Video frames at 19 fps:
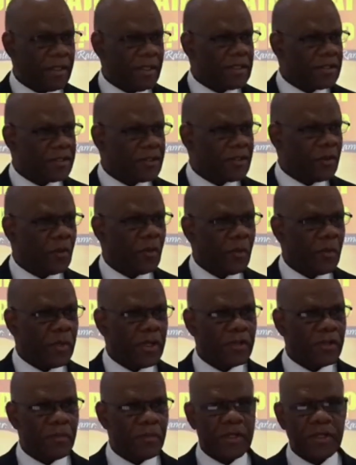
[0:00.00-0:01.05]
So we
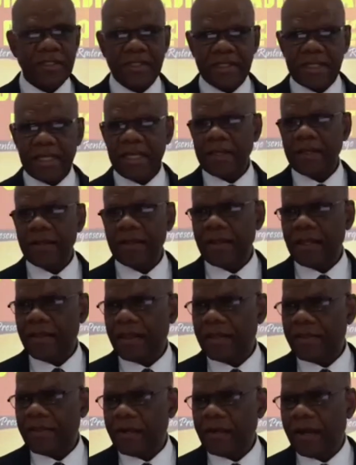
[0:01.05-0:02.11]
are seeing
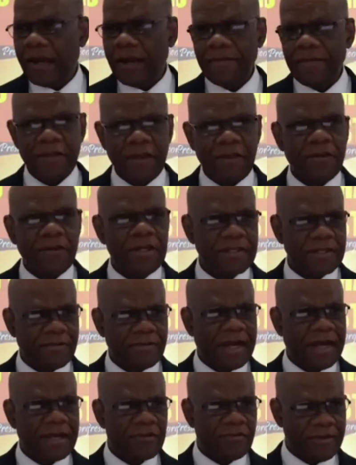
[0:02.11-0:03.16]
that there are various
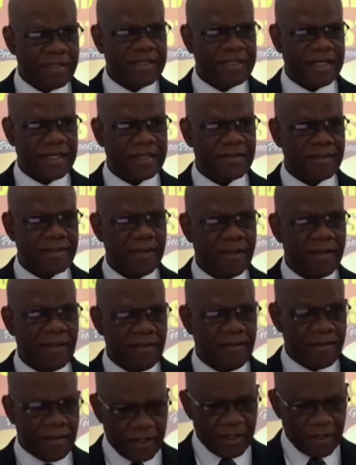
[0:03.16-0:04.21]
characteristics
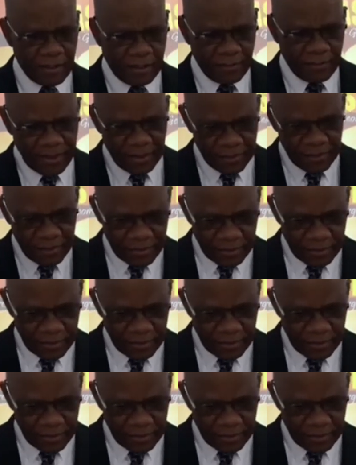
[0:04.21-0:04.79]
that are coming